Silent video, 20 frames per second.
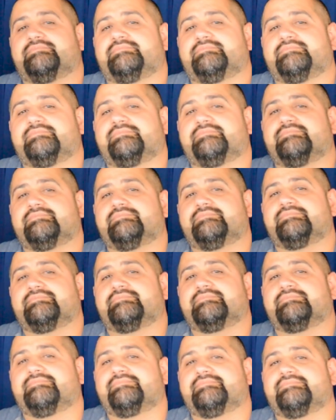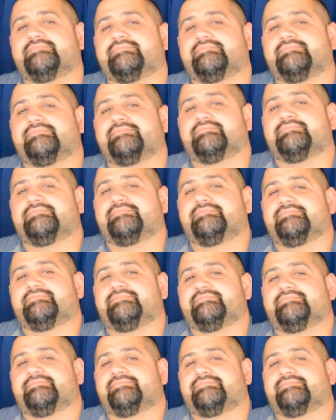
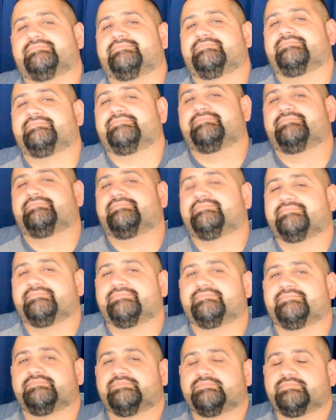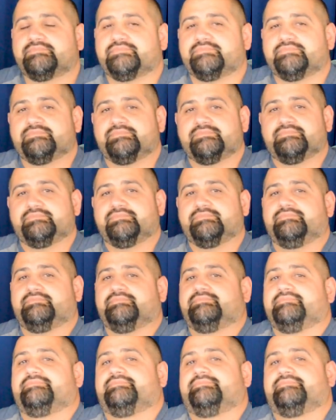
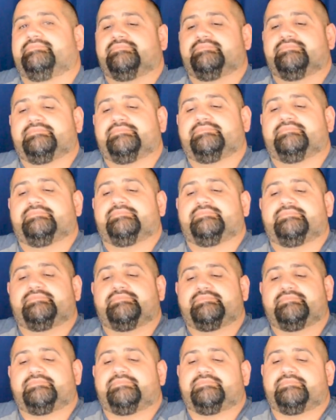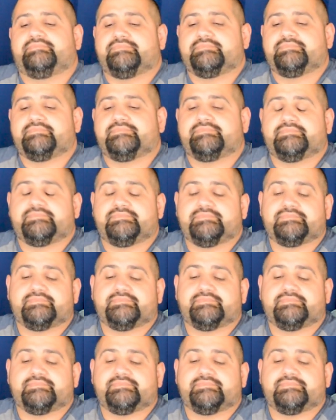No words are spoken by the person on screen.